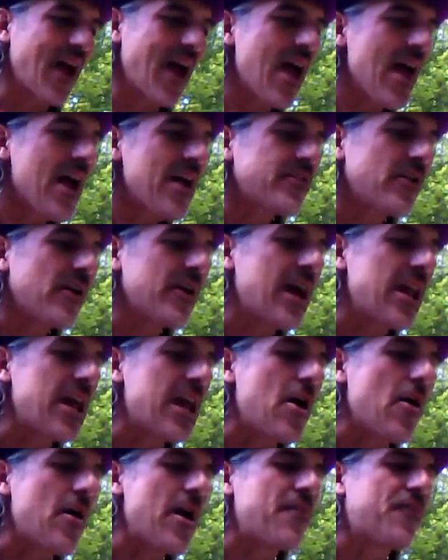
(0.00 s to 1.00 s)
so again,
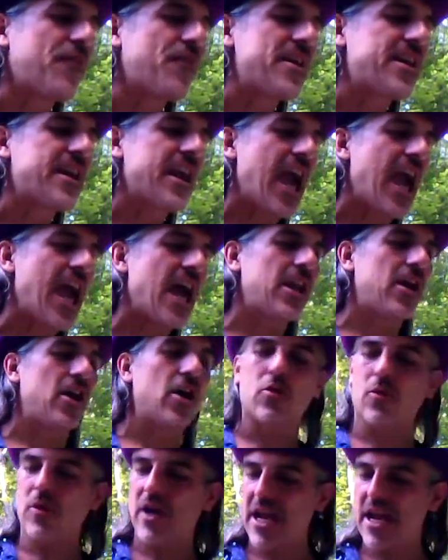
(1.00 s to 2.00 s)
if we can't
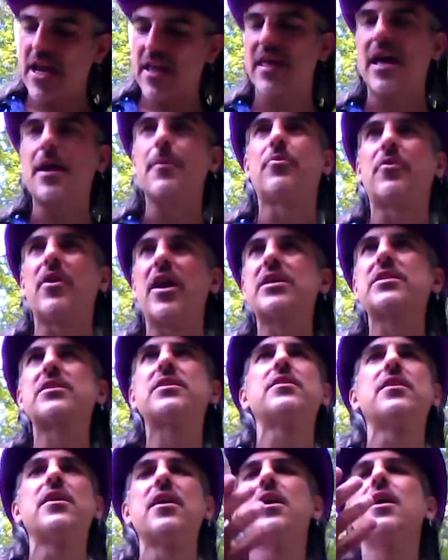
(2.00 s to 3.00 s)
agree that
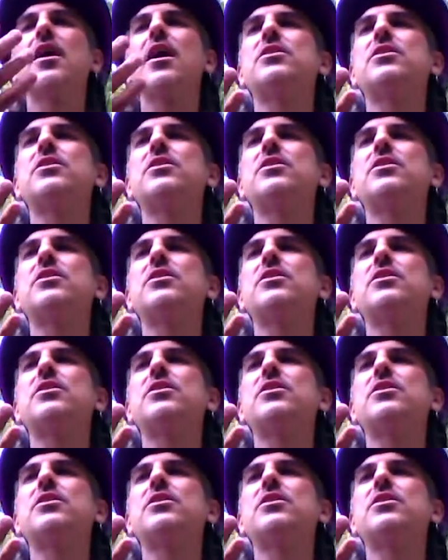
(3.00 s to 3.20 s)
bricks and